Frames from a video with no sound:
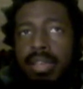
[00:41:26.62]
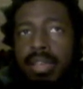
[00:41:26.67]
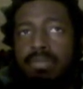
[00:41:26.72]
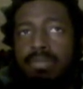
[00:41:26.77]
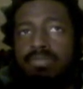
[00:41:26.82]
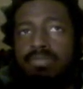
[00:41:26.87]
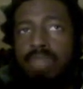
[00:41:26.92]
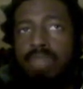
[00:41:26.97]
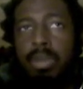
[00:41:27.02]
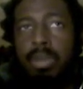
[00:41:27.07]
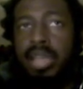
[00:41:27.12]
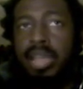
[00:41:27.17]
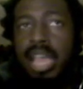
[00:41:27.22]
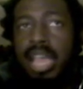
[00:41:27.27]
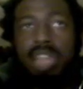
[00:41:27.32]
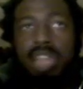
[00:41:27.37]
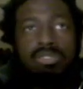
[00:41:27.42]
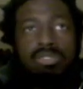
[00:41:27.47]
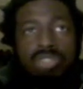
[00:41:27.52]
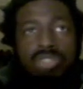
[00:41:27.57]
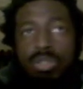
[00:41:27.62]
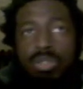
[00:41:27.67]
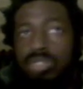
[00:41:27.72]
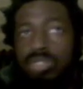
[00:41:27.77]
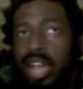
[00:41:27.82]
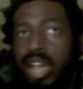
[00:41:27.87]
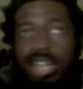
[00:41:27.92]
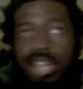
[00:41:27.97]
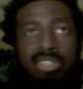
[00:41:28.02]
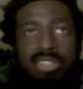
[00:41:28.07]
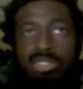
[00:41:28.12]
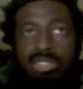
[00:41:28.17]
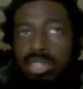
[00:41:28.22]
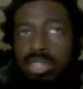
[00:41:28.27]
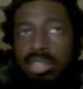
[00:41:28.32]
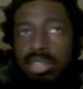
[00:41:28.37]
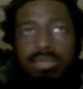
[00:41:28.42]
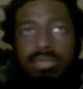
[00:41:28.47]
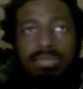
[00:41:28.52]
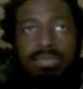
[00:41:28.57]
people like Angry Joe is not going to see
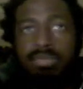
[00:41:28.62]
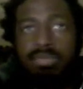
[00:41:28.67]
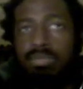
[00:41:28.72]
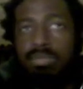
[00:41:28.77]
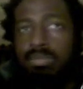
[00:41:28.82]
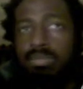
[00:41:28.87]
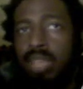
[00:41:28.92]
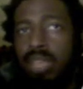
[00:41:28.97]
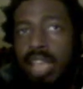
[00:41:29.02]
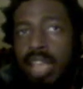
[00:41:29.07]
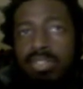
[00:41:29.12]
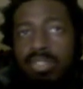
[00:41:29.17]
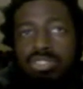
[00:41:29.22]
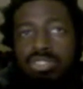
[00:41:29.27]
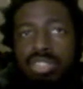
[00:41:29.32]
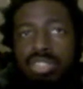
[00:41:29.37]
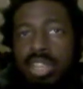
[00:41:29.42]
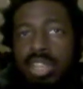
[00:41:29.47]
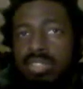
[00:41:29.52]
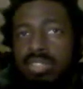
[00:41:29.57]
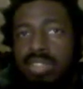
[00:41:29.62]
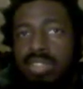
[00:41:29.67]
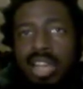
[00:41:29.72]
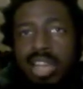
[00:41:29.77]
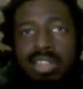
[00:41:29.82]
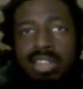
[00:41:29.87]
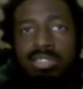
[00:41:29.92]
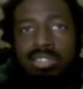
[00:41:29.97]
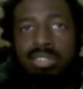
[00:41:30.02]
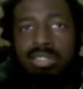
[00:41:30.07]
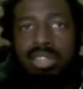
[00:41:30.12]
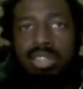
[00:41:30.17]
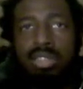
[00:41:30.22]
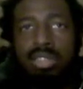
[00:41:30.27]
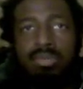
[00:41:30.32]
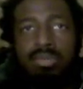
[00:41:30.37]
it. AVGN's not going to see it.